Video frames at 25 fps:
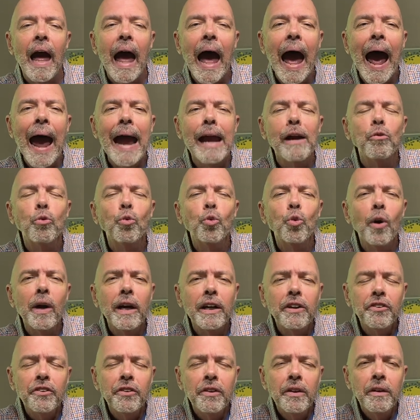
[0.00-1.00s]
A
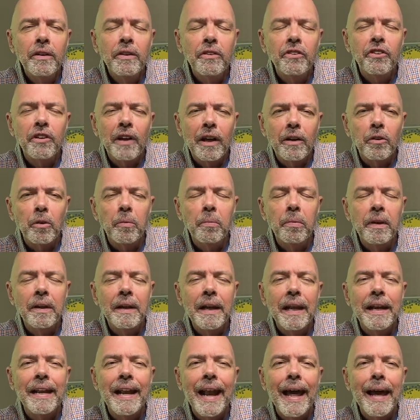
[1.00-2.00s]
Russian
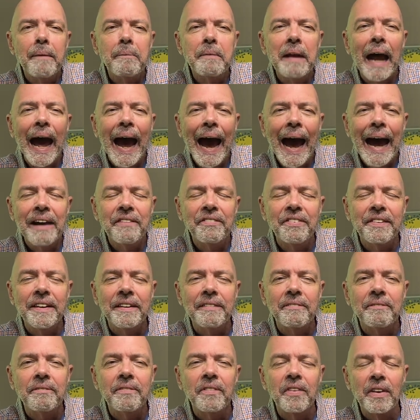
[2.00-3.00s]
gentleman named
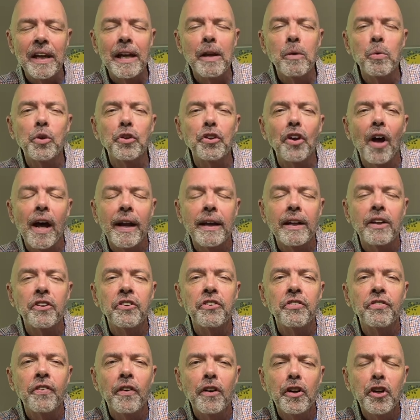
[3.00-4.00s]
Ivan, he was on his
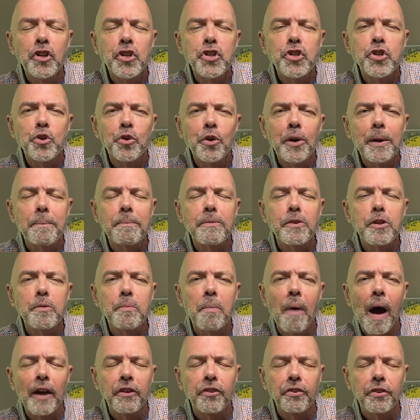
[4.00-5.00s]
first trip to
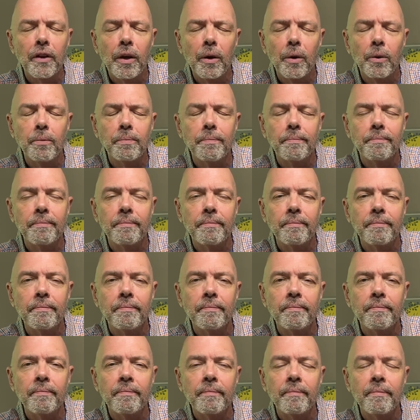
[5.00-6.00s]
Moscow.
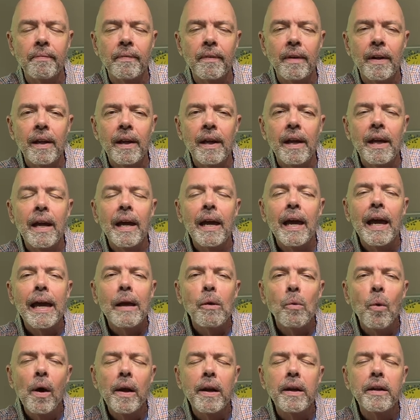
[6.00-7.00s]
He
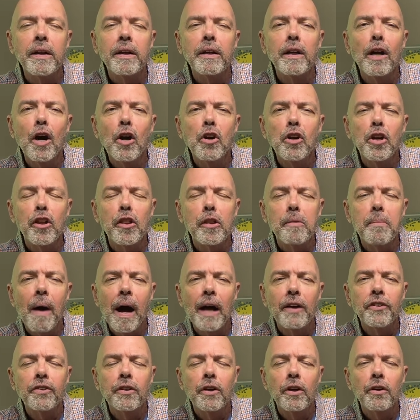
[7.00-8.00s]
wanted to go to the
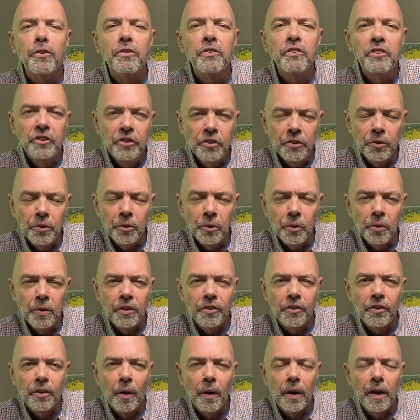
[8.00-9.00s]
Moscow Zoo,
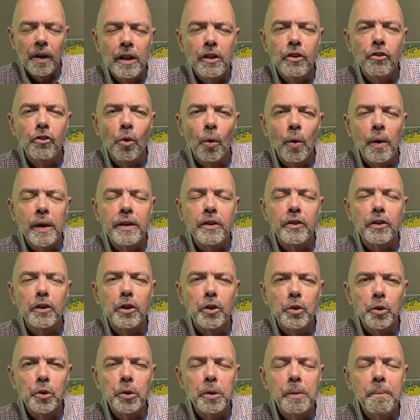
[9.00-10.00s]
and so joined a
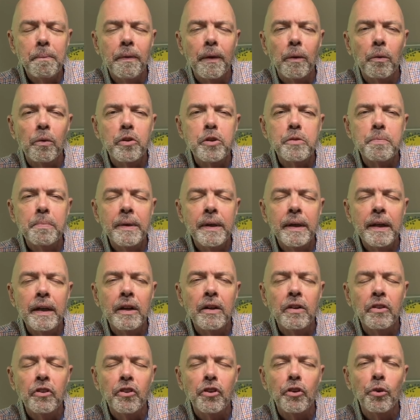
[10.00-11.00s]
group that was
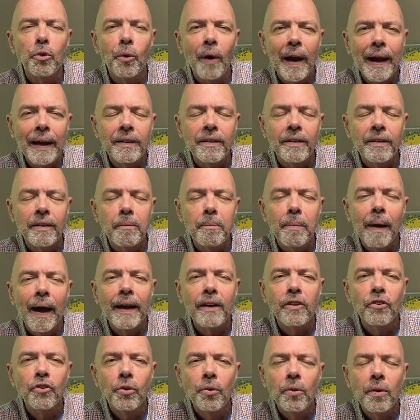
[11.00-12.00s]
being directed by
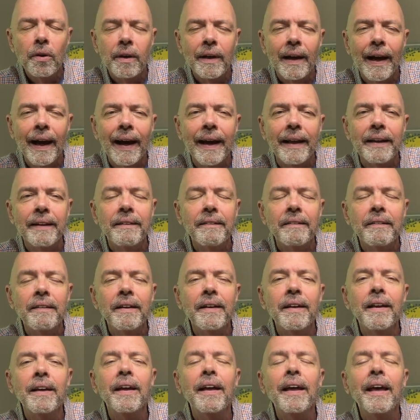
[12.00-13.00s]
a tour guide.
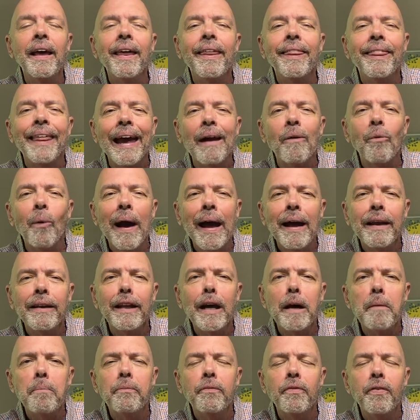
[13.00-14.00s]
They wound
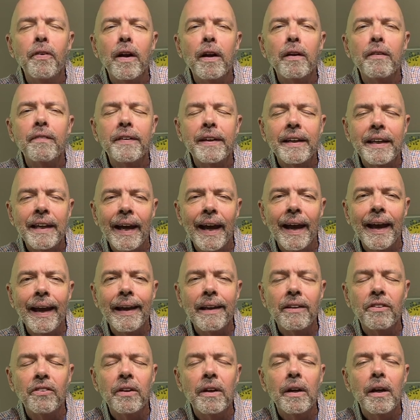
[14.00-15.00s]
up in front of a
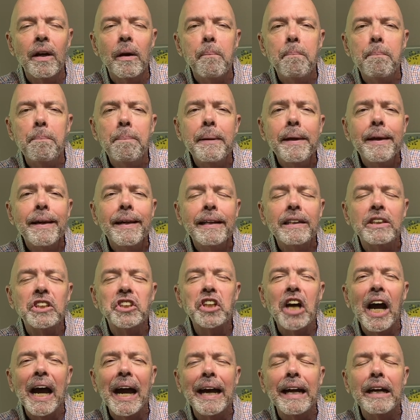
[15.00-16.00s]
cage big
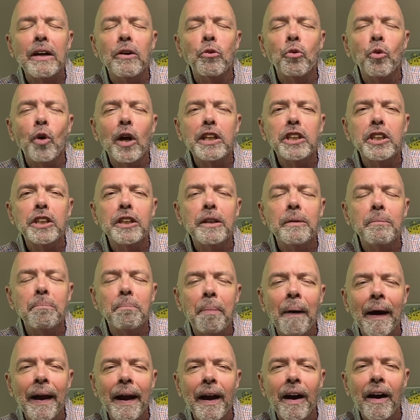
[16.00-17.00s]
giant Russian
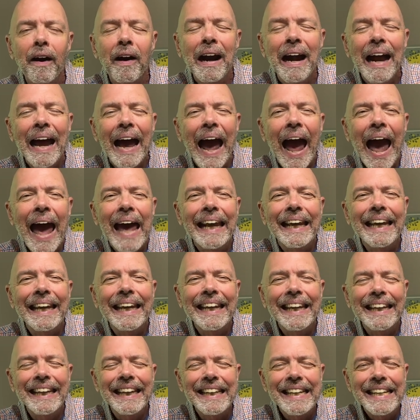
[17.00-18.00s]
bear, and
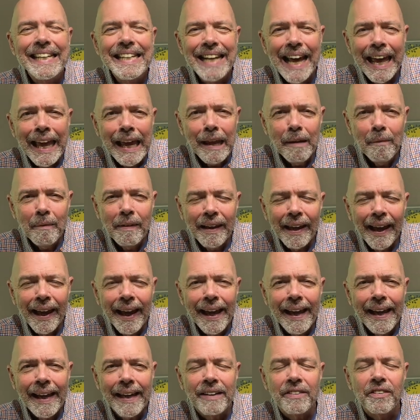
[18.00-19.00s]
in the same
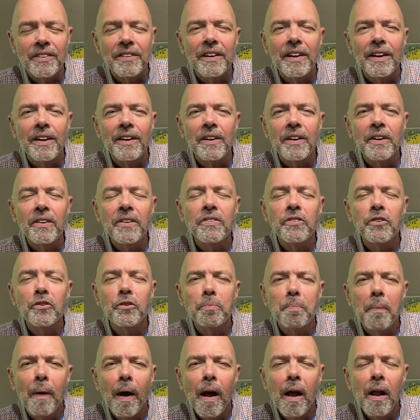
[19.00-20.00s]
cage, little
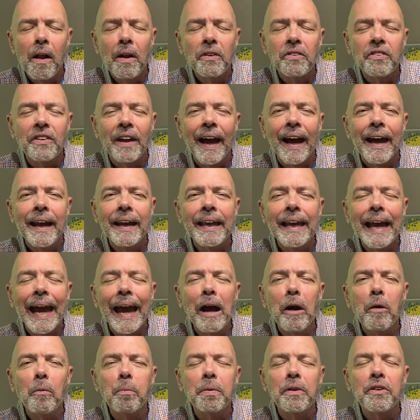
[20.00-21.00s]
small, tiny,
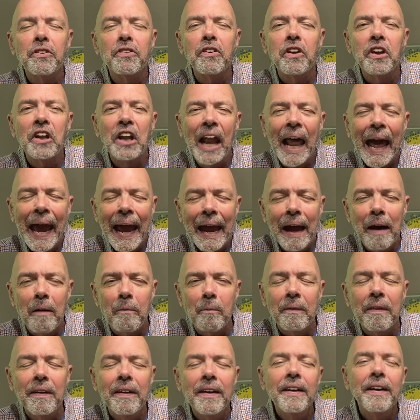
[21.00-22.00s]
helpless
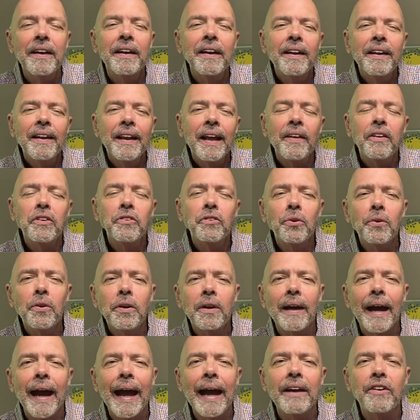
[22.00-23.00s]
lamb. Now the tour
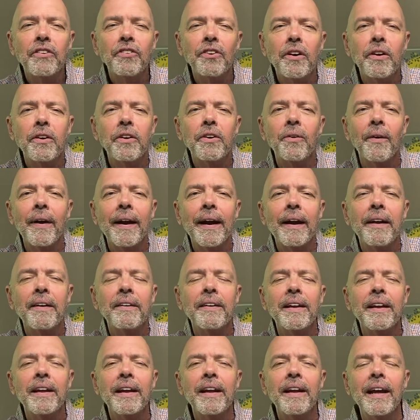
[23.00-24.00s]
guide turned around
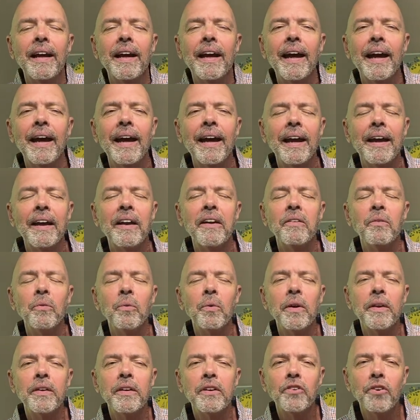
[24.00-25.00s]
and
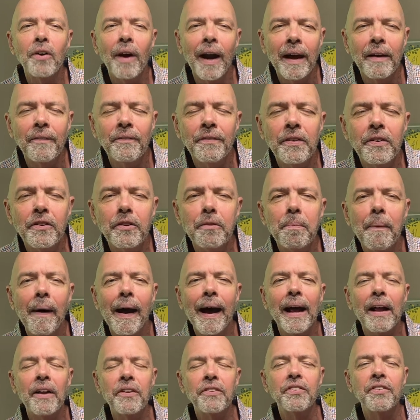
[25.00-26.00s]
with a triumphant
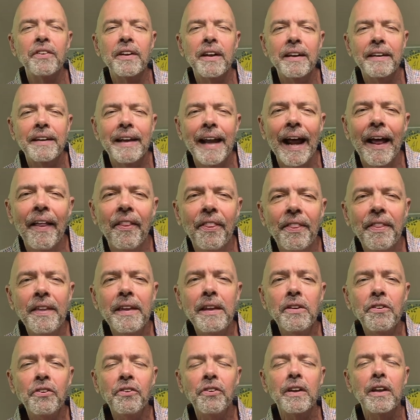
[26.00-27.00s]
smile said, Now
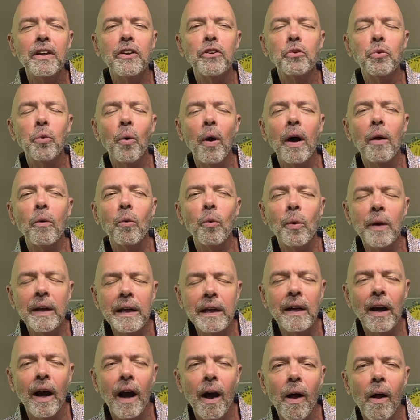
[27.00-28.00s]
this is what we
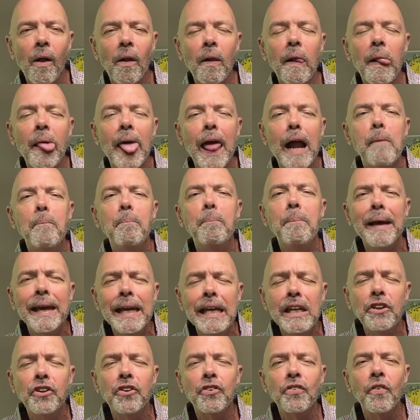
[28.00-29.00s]
call
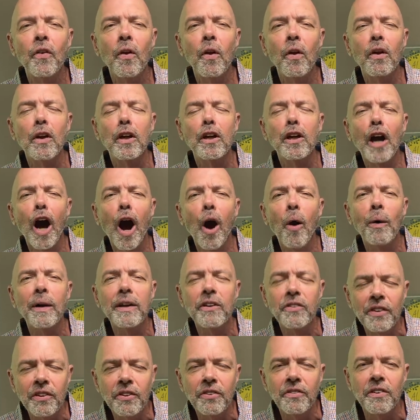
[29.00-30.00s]
peaceful
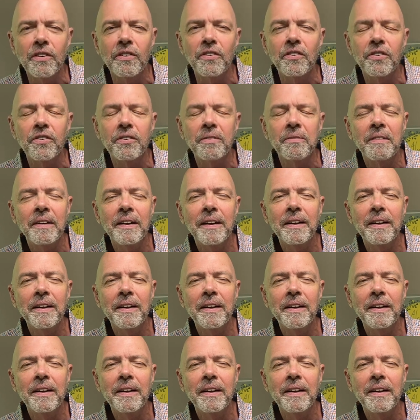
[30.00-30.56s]
coexistence.